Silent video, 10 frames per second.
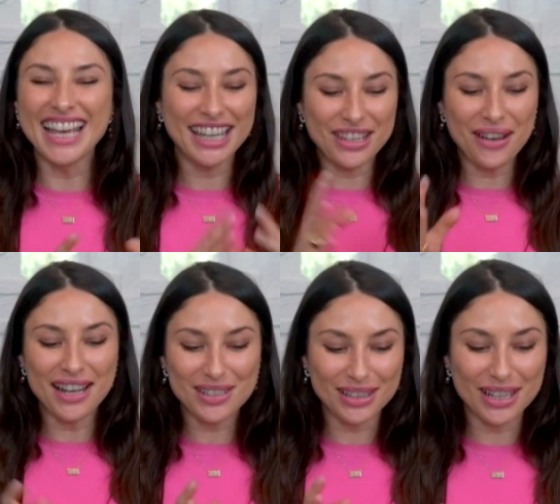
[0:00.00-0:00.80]
that you
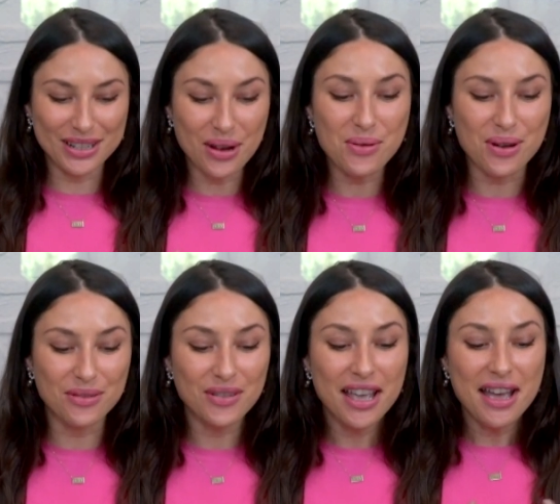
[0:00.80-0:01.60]
had to let go
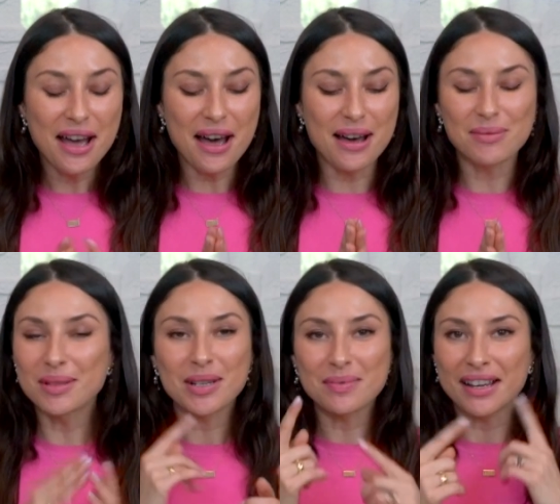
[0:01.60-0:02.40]
of, um,
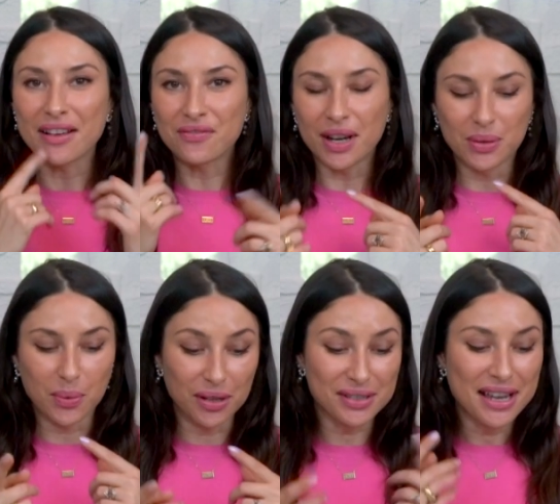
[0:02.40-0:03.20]
sometimes I can't find the
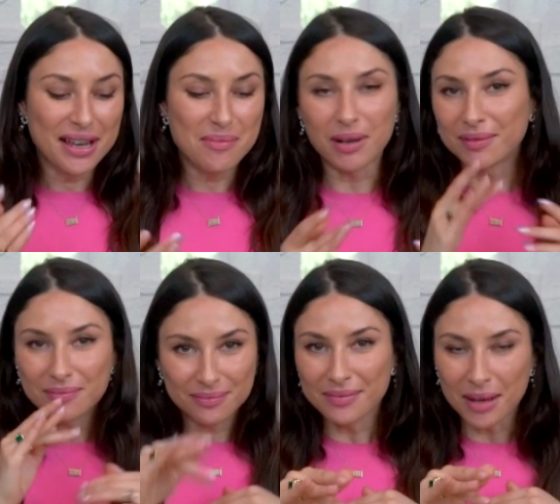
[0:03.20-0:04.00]
words, but
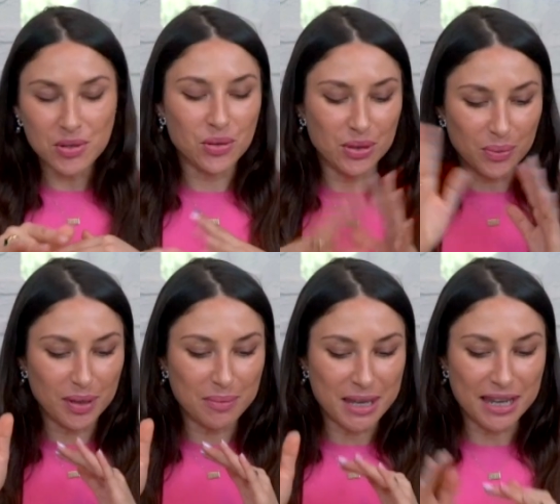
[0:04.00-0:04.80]
I'm sure you're
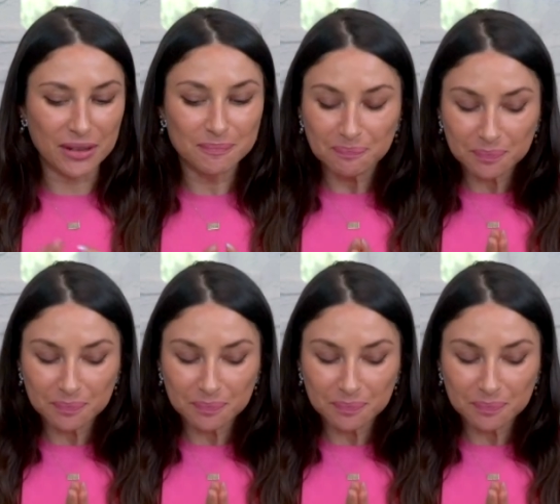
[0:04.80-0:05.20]
with me here.